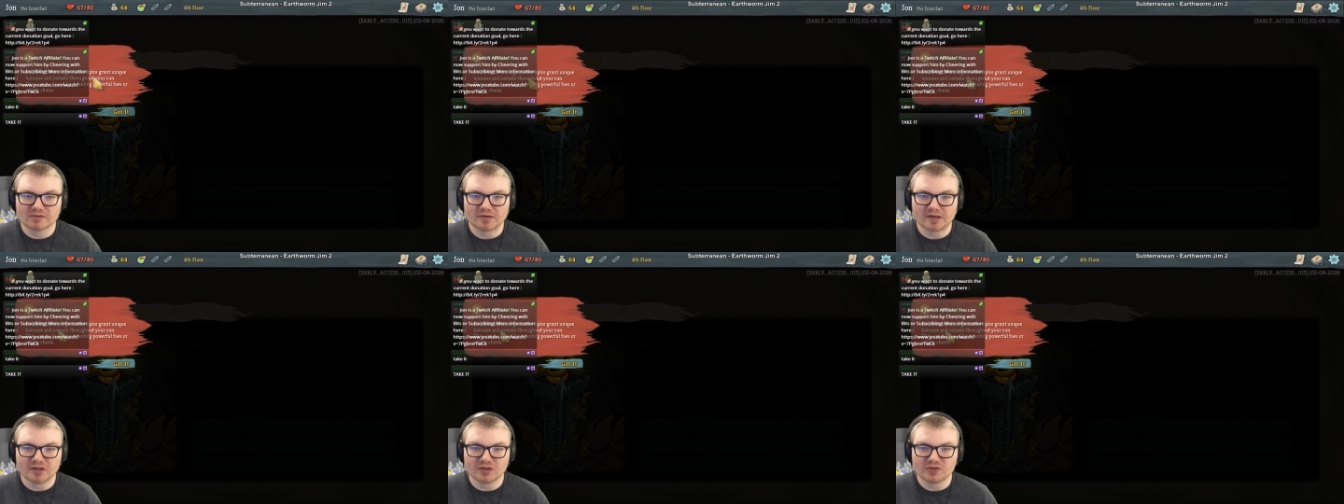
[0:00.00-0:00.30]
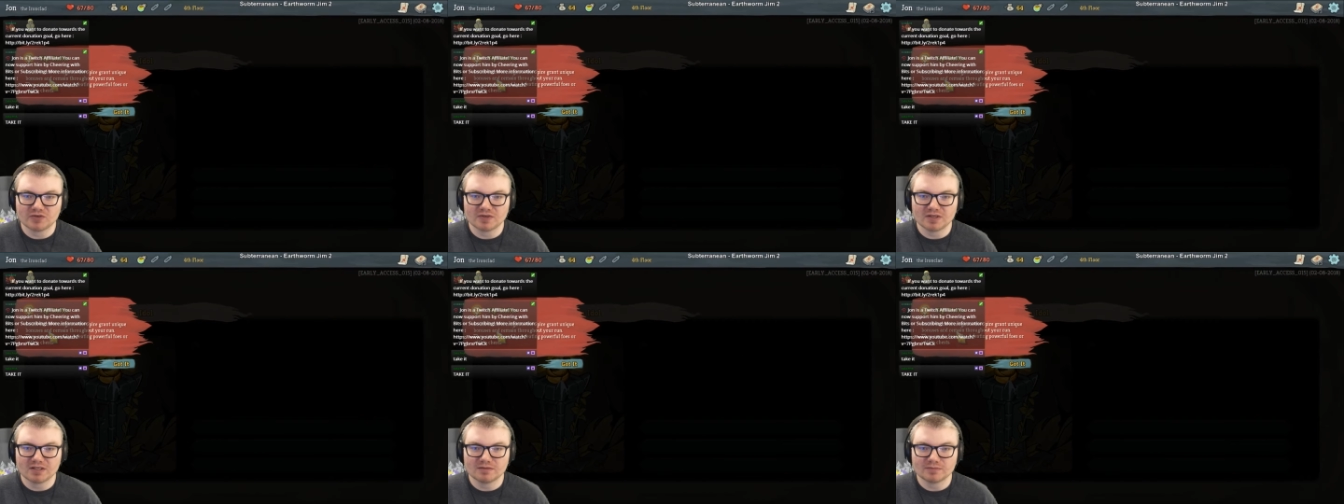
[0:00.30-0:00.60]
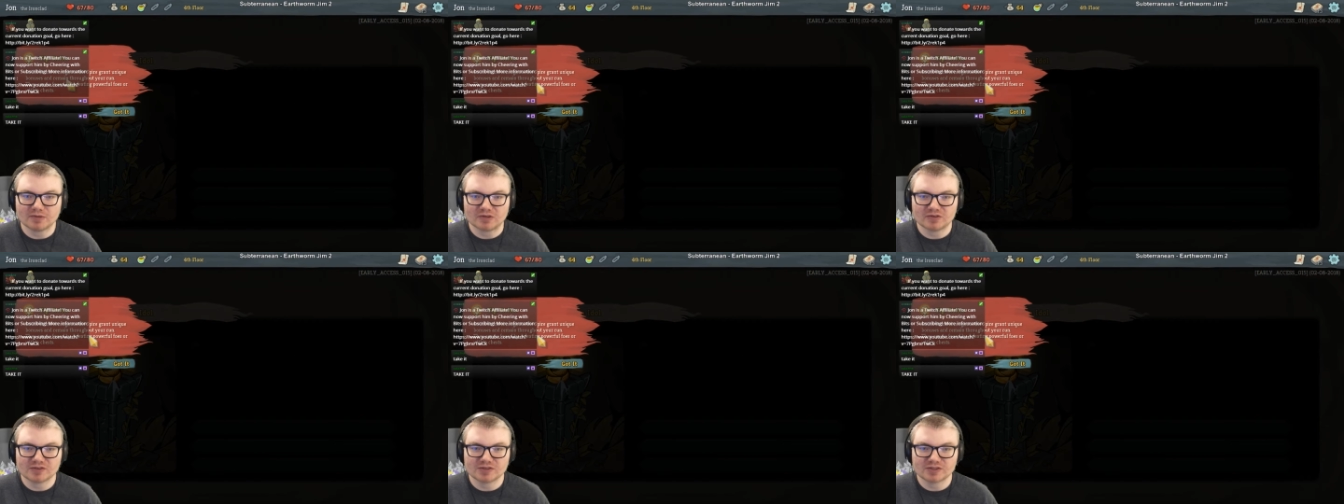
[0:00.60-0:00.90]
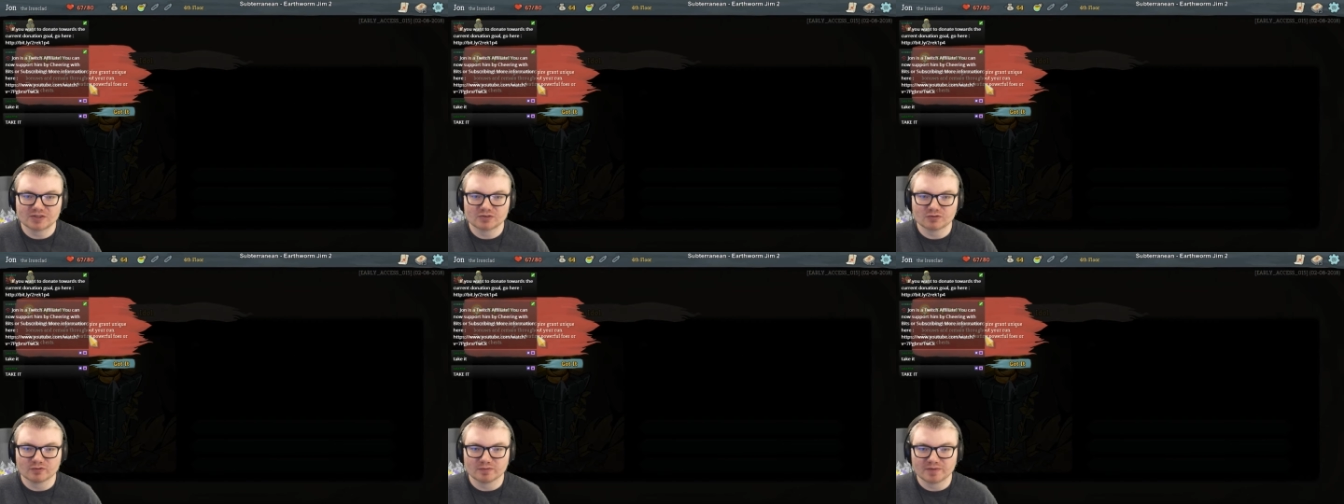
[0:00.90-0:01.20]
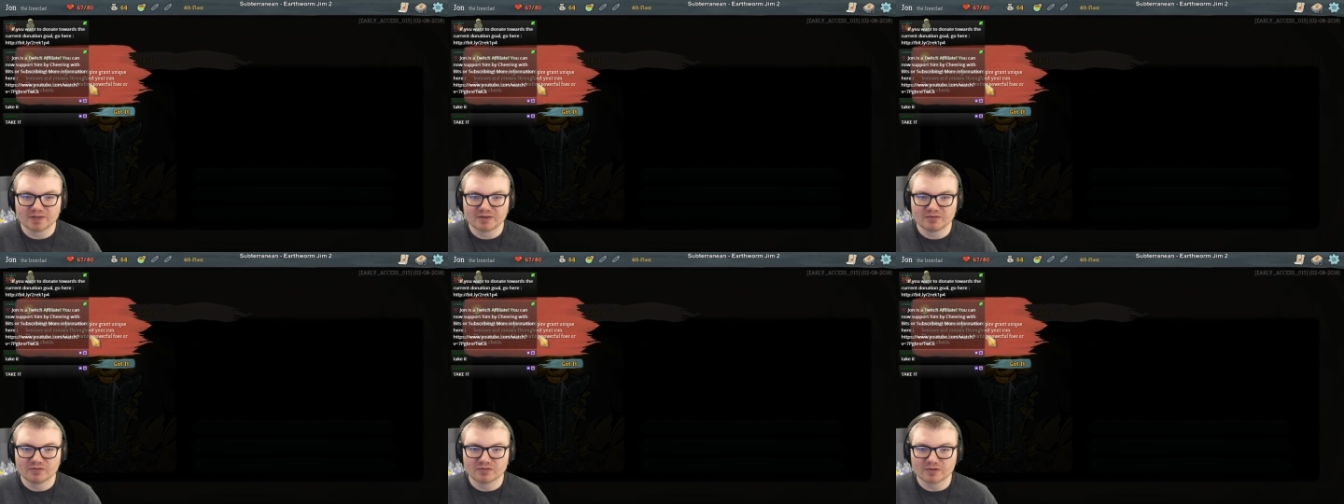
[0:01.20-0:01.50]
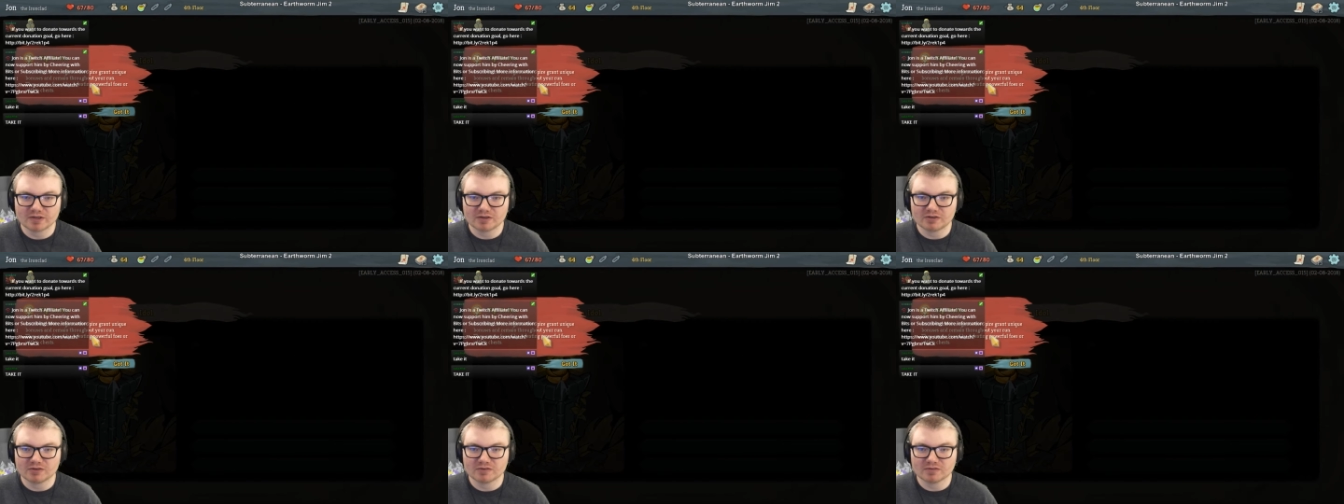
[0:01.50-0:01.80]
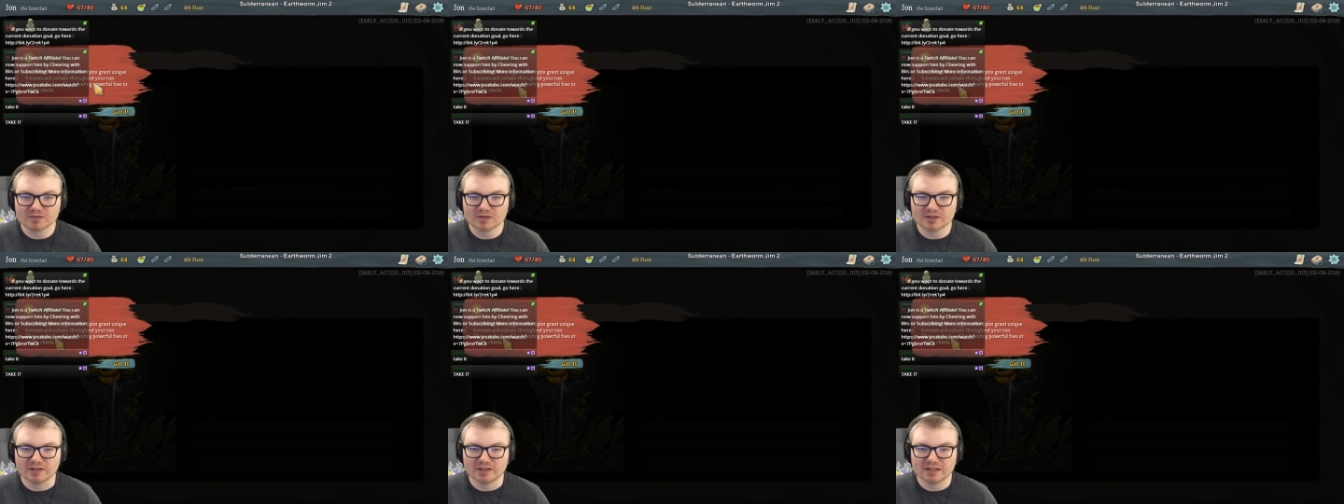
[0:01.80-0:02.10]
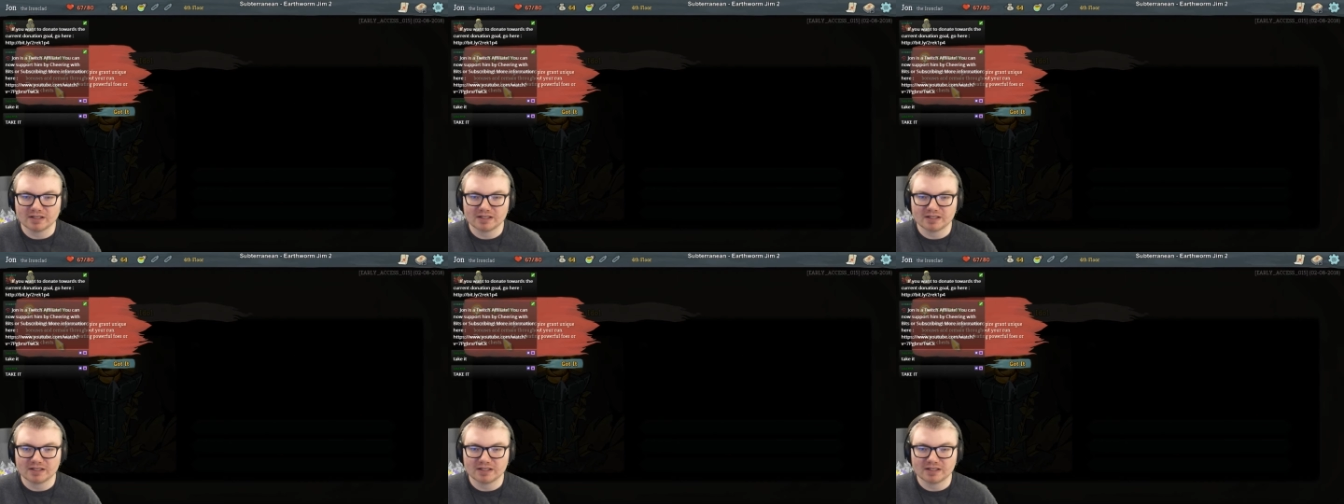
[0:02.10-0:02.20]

Grant unique bonuses remain throughout your run.